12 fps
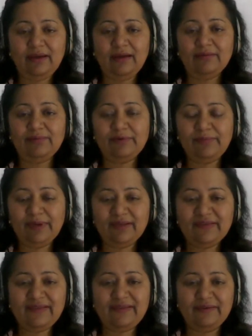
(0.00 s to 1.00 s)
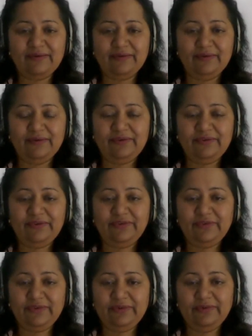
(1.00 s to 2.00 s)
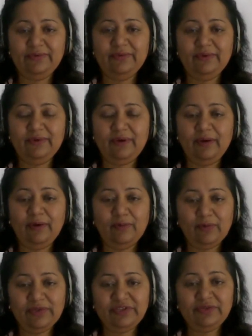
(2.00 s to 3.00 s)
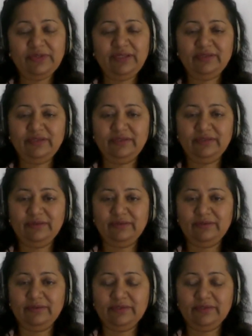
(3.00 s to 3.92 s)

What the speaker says: propels you to do what you need to do, to